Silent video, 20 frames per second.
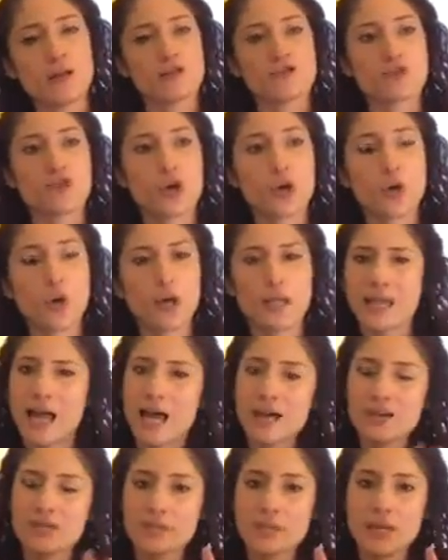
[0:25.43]
So a
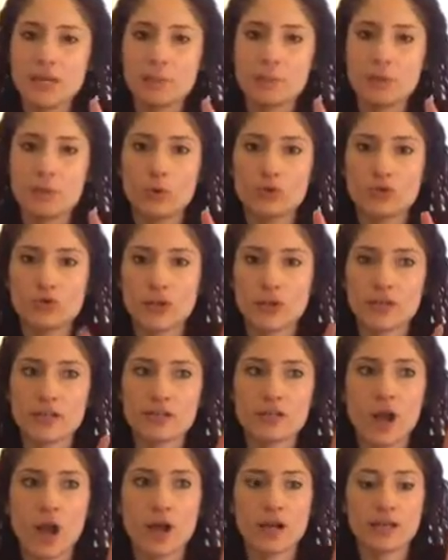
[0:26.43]
lot of people
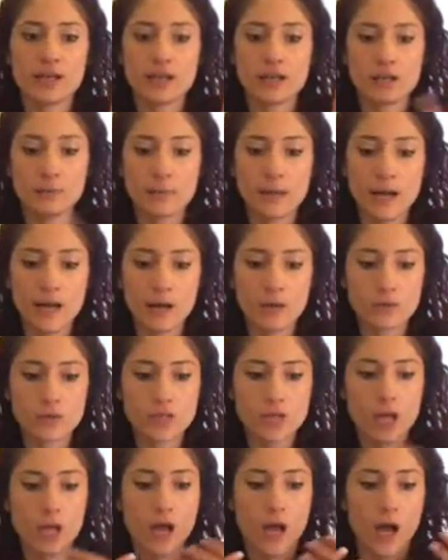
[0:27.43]
started talking
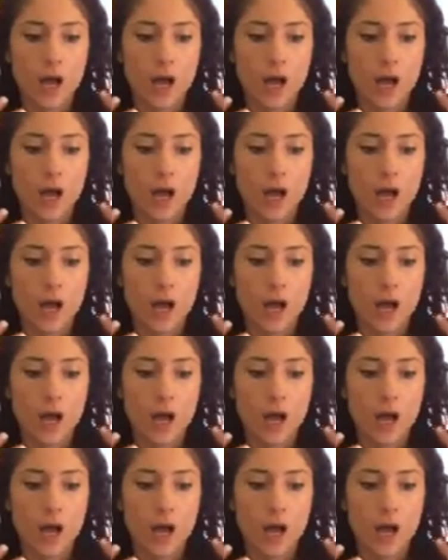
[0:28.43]
about